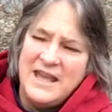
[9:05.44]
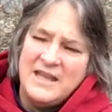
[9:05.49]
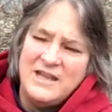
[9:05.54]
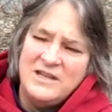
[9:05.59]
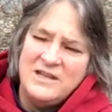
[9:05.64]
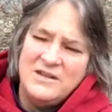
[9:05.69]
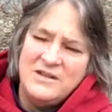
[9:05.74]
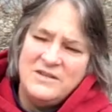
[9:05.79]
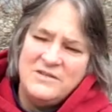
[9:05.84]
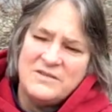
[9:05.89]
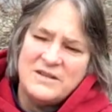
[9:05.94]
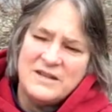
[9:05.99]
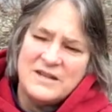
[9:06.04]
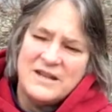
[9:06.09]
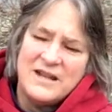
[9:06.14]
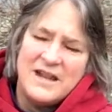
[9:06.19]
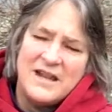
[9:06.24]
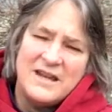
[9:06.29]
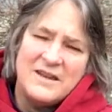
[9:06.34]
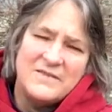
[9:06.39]
and you can
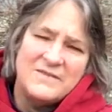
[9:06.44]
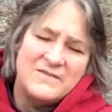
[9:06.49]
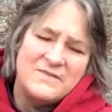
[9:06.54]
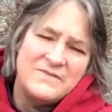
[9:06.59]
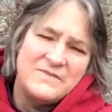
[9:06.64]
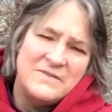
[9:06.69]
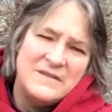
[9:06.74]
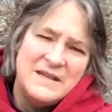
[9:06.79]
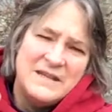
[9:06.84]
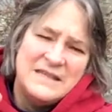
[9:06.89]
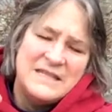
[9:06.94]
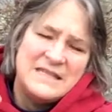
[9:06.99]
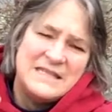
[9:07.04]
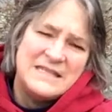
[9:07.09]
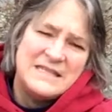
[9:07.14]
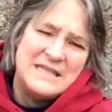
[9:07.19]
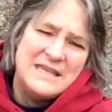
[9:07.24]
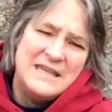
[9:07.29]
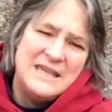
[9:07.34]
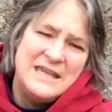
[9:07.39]
kind of
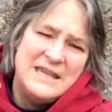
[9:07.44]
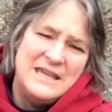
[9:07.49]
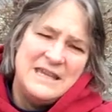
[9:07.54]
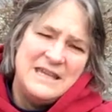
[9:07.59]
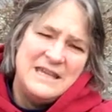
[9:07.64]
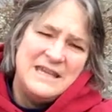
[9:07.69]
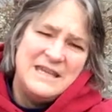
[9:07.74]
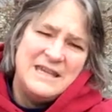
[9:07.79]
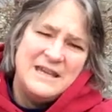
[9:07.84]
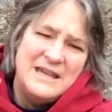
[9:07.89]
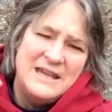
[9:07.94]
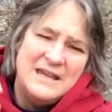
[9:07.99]
see